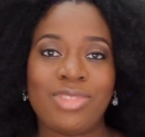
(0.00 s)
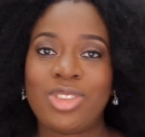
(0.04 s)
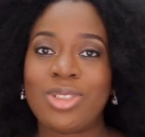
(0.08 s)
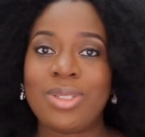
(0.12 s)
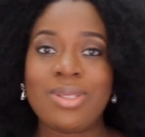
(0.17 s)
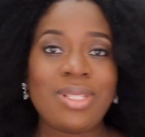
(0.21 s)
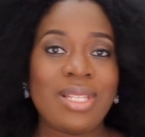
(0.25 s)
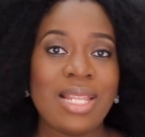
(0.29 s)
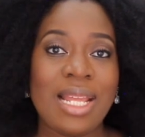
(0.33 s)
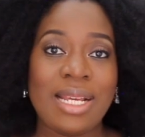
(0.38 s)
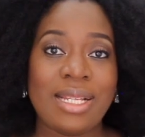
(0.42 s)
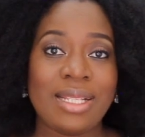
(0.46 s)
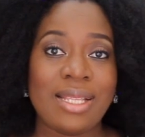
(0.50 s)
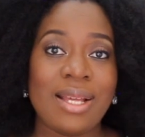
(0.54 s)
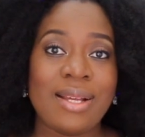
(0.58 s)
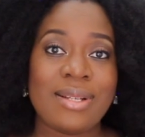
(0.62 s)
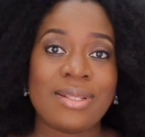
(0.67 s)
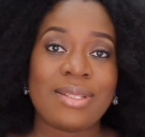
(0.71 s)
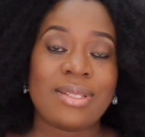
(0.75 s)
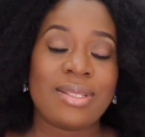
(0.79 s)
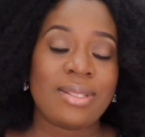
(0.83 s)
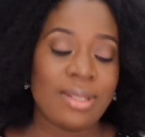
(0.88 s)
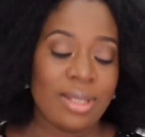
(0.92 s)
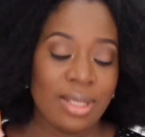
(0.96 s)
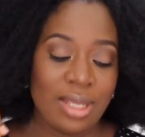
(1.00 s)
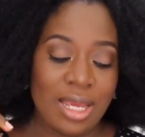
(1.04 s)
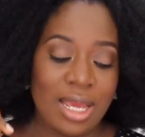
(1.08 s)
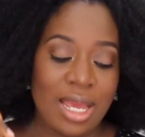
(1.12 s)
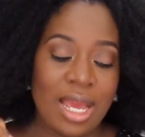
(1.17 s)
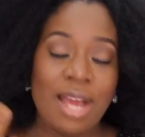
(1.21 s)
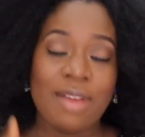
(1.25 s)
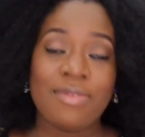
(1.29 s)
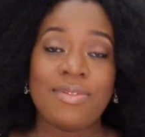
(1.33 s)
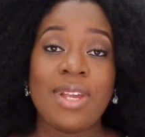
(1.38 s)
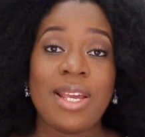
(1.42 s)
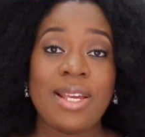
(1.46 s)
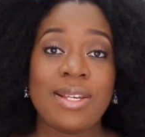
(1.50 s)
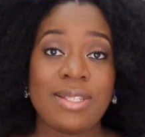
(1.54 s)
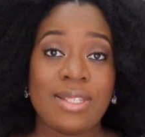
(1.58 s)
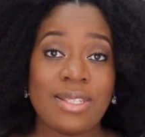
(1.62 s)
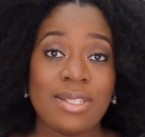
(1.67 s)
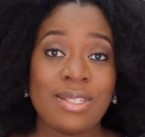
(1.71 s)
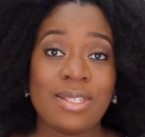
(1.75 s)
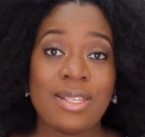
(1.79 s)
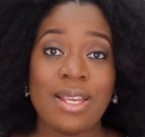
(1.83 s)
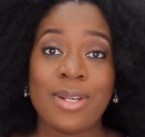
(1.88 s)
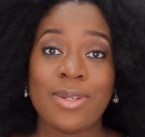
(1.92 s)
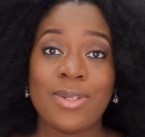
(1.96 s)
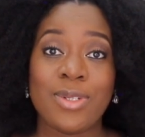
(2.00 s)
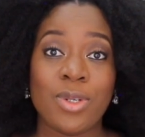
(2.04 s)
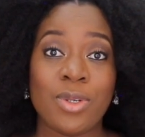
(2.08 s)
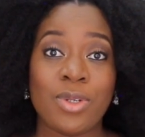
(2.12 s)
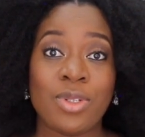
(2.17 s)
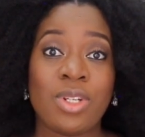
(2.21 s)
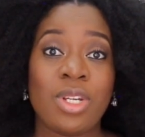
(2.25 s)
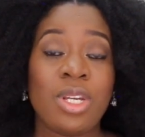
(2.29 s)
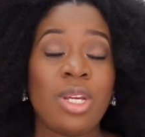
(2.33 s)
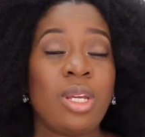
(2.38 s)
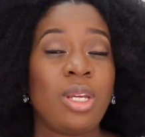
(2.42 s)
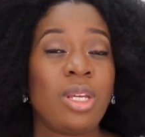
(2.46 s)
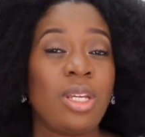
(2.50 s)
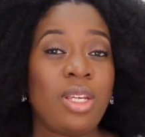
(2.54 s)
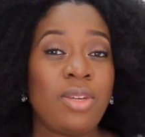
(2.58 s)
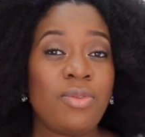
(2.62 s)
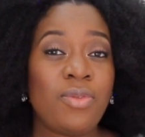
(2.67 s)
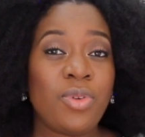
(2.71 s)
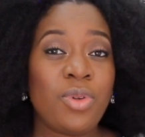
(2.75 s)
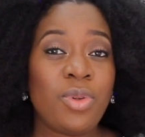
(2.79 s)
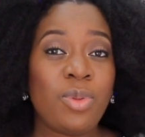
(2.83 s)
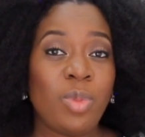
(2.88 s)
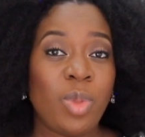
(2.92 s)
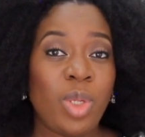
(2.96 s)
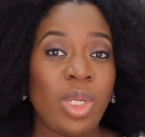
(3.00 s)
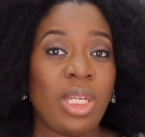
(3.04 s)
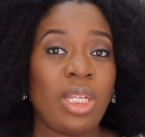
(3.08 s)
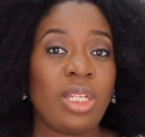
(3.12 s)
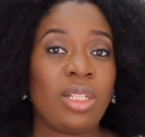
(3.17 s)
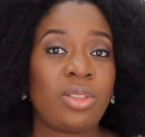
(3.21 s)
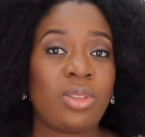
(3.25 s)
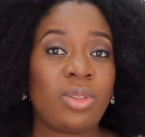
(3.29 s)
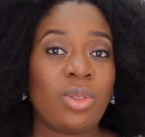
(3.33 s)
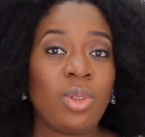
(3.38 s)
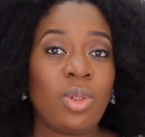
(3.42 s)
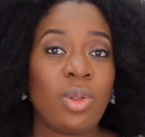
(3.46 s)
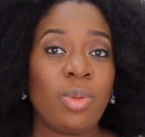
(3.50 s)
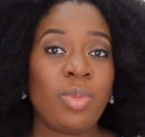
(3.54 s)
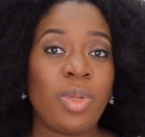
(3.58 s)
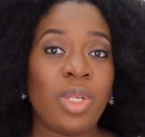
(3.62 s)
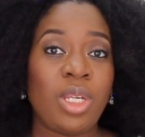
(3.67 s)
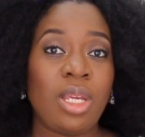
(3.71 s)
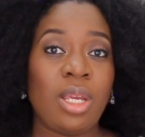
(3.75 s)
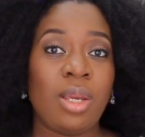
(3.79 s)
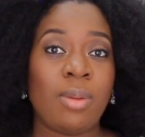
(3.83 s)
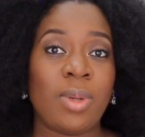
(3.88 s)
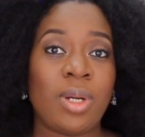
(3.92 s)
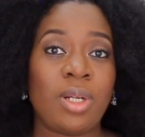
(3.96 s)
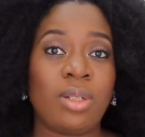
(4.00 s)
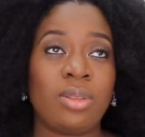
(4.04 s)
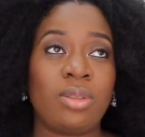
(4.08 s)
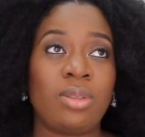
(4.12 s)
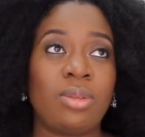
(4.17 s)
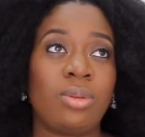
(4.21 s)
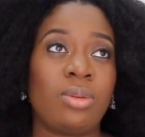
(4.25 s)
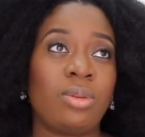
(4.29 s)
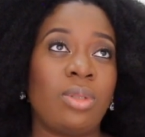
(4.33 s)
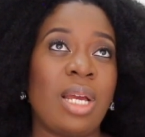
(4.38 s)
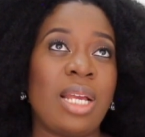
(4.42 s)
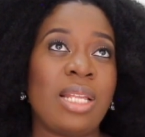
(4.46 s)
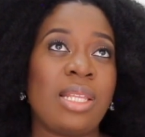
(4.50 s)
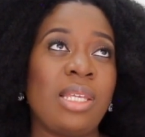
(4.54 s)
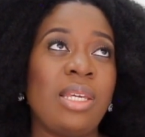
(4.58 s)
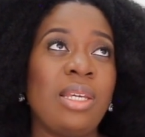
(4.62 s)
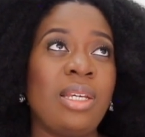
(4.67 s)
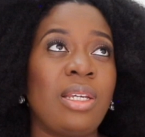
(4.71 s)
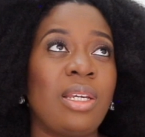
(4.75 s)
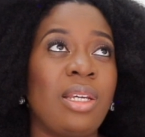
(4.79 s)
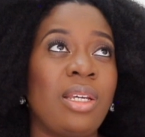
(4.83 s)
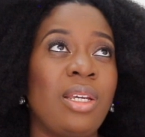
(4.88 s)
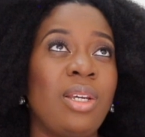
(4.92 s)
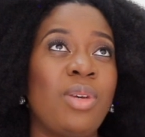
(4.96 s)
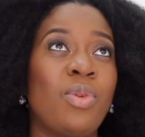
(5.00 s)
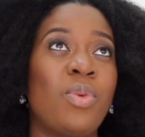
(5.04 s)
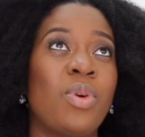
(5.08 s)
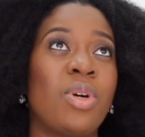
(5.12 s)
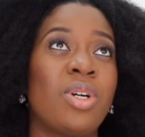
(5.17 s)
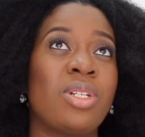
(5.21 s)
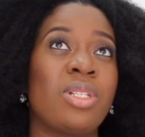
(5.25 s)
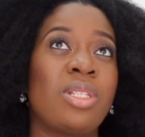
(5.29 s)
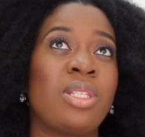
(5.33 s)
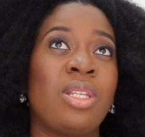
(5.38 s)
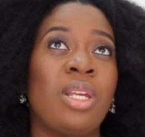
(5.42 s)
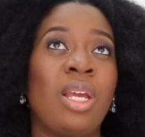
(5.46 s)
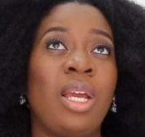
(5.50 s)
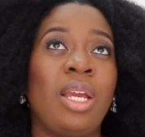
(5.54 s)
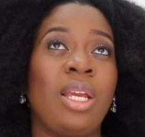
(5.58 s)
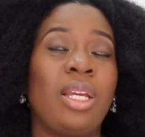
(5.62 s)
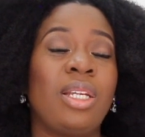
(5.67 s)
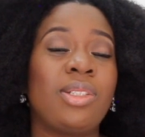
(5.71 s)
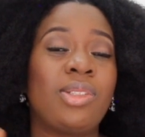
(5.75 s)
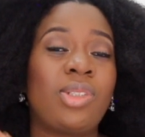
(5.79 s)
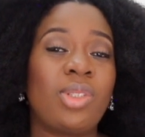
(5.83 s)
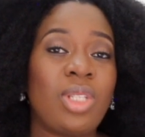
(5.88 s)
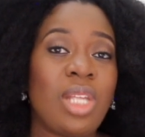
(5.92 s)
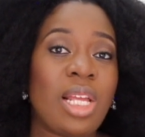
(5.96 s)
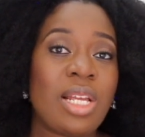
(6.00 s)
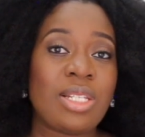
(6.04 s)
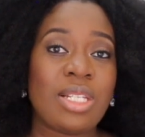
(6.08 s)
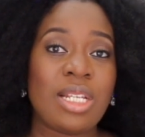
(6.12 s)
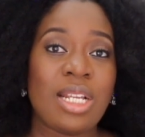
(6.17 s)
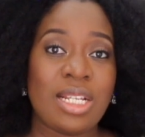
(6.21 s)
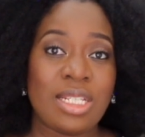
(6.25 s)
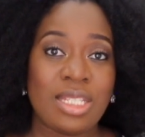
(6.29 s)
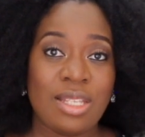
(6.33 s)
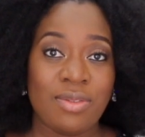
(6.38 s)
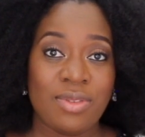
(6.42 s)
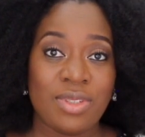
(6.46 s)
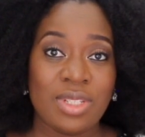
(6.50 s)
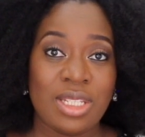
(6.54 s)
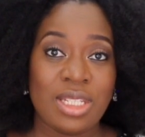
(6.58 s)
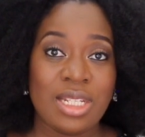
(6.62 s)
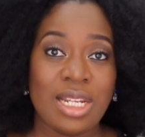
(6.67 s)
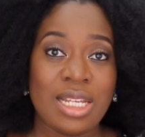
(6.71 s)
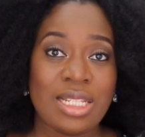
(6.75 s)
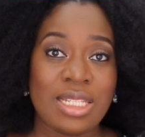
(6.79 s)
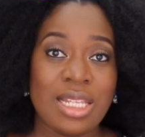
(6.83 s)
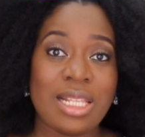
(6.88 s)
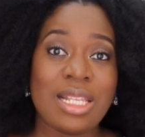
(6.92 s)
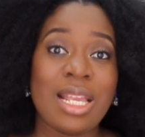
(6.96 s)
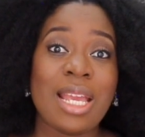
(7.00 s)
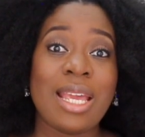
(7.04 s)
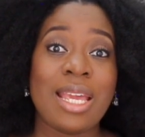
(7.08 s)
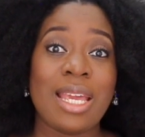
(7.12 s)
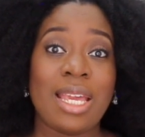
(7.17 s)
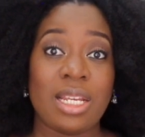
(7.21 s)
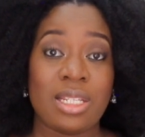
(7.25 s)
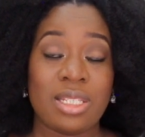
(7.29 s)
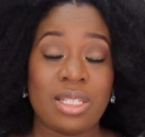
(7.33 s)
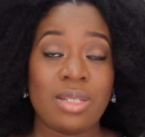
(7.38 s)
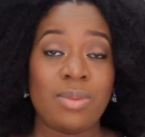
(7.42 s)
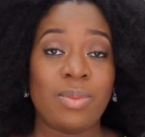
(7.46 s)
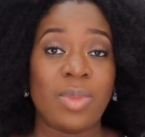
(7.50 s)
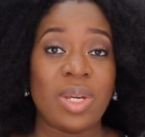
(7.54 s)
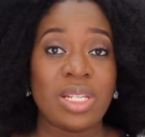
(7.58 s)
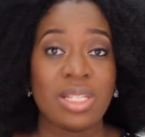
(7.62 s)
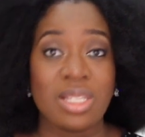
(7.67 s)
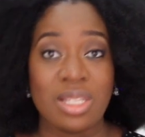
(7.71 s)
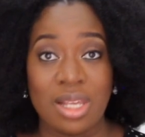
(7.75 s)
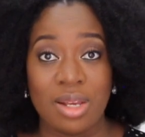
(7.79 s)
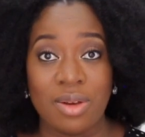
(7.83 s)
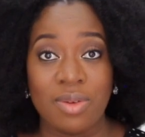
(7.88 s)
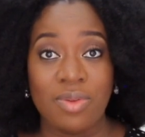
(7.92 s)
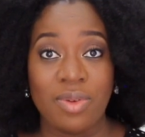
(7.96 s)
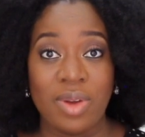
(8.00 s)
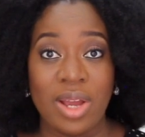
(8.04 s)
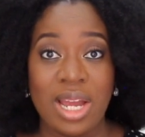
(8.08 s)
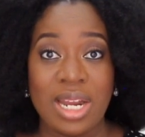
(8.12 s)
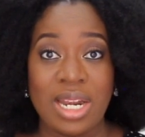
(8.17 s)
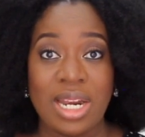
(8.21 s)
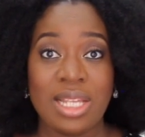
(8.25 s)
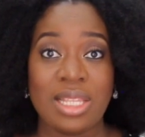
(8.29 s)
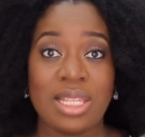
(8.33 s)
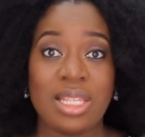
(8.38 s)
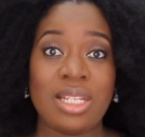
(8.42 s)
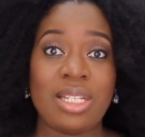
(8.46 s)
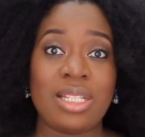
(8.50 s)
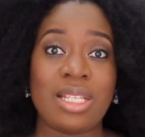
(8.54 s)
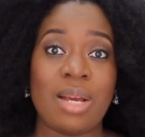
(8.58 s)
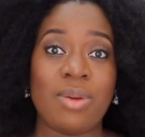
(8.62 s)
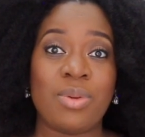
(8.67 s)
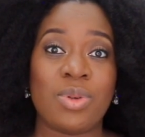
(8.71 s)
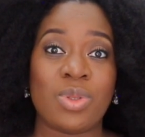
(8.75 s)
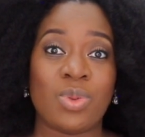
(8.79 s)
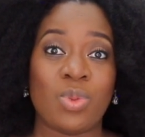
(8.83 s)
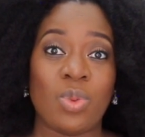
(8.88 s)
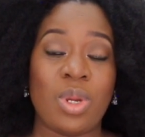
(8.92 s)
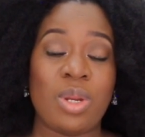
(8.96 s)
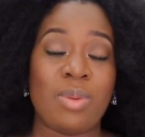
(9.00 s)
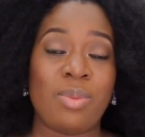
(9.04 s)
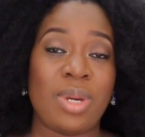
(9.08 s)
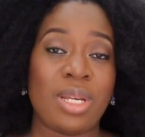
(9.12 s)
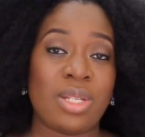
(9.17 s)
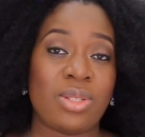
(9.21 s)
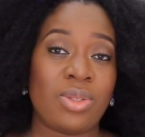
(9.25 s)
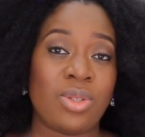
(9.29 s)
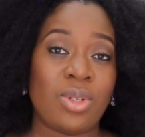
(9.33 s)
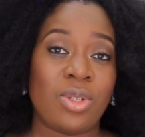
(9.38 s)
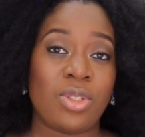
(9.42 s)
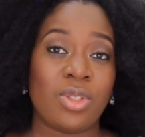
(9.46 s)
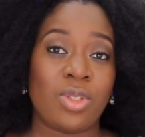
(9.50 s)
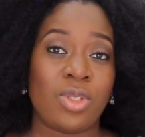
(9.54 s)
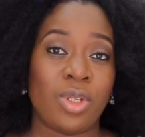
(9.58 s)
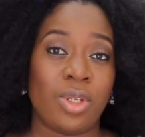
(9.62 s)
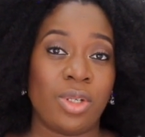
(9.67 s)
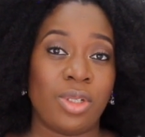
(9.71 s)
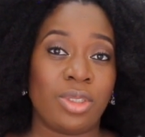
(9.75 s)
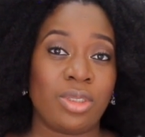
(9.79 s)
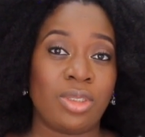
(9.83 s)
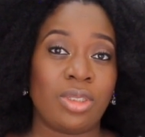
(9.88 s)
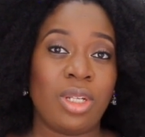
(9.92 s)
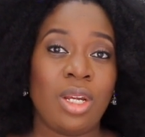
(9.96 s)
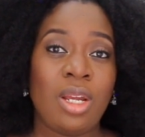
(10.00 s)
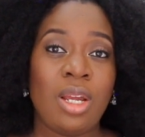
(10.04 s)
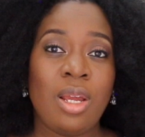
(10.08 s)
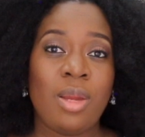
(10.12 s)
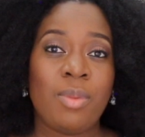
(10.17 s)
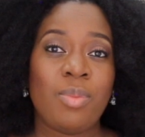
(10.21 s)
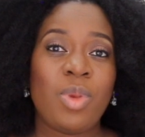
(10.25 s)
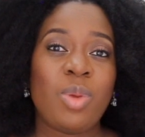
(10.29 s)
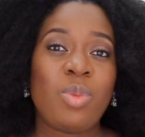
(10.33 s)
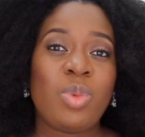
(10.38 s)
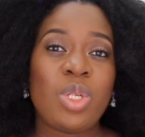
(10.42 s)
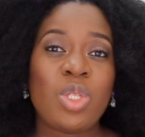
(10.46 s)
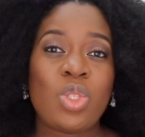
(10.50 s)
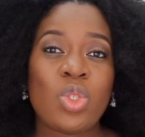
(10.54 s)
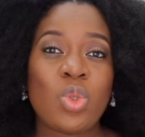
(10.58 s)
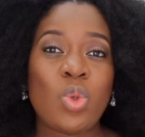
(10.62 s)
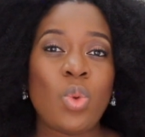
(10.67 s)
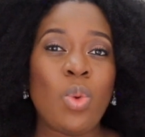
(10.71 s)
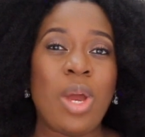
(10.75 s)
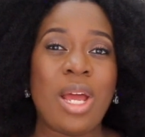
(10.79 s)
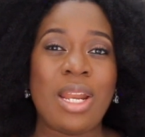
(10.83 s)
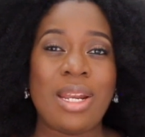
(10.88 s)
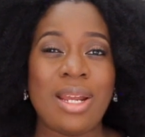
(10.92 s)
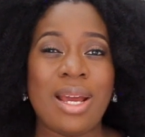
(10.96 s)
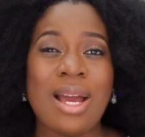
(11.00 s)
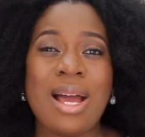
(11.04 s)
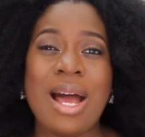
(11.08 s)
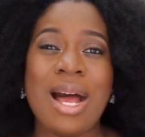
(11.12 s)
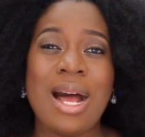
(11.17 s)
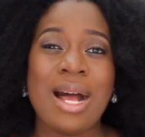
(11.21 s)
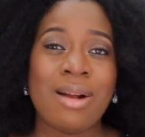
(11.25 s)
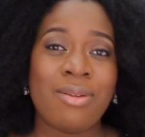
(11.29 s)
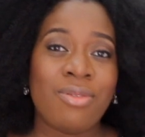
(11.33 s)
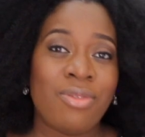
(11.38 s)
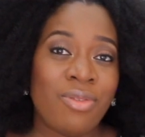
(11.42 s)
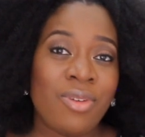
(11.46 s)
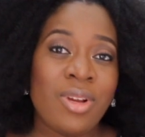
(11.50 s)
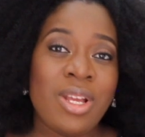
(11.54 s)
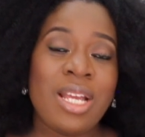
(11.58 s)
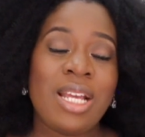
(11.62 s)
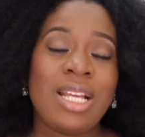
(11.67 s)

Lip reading: just like that after a C-section. Even me, it took me about, I think it was in 2017, I started getting myself, and I think that was when my son turned maybe 2.5.